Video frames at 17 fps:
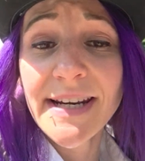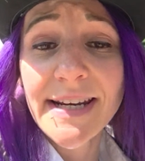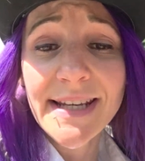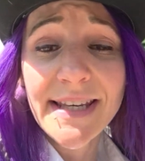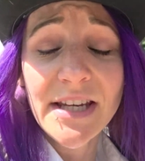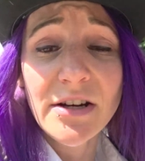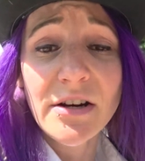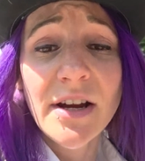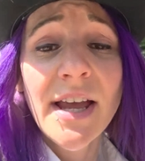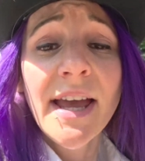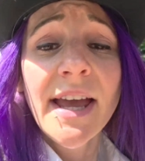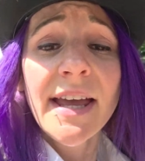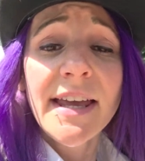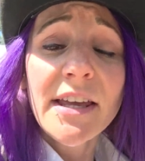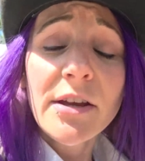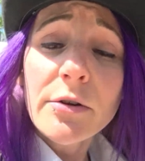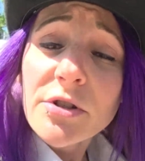Nick here,
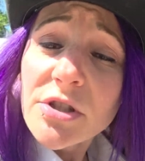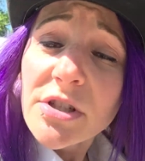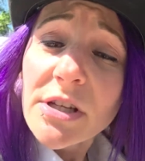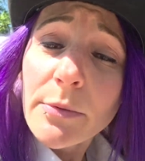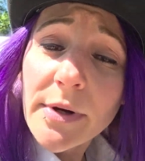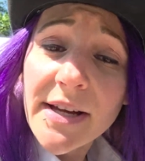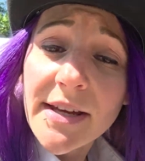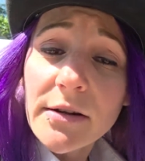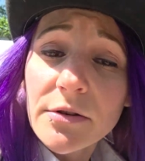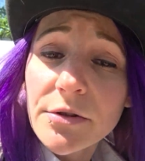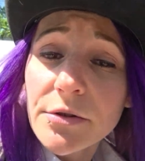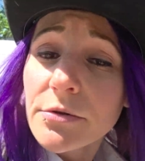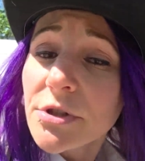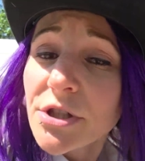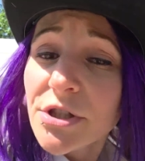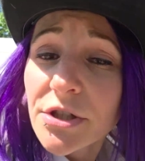he usually will get a loose